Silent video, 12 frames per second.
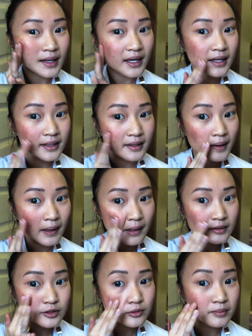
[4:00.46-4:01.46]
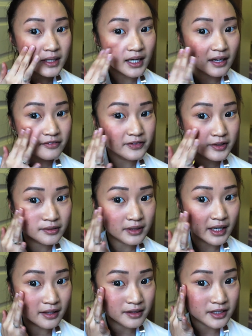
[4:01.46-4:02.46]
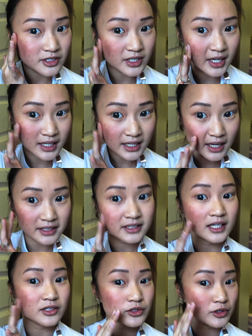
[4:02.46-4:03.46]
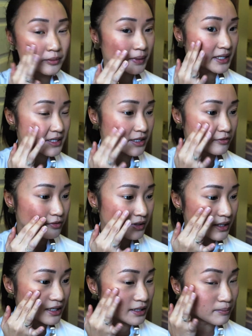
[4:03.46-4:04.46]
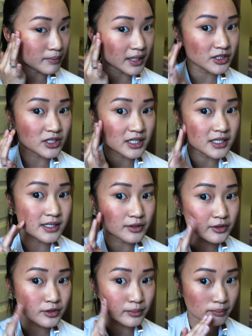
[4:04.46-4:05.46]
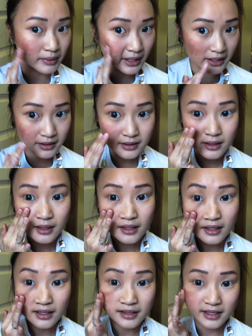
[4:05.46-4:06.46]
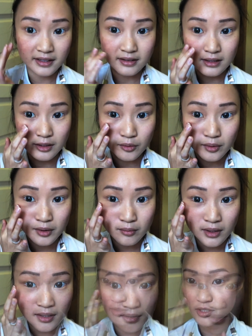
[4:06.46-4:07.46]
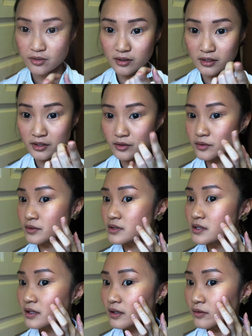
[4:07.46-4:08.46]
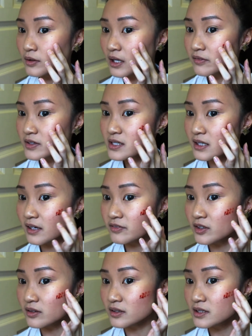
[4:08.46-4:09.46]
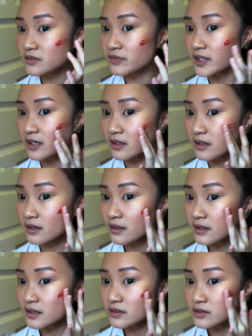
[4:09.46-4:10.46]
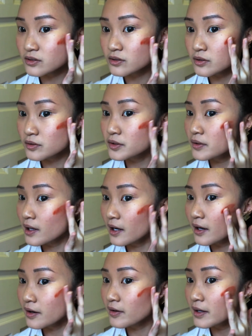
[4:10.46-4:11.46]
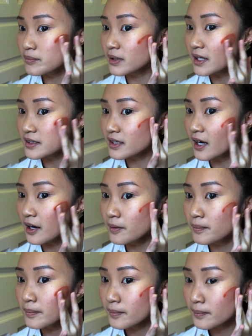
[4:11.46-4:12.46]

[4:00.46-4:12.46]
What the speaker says: And to me, I feel that the jelly-like texture makes it really much easier to blend than the liquid one. And I'm just going to use whatever's left on this finger and just show you how I blend it up.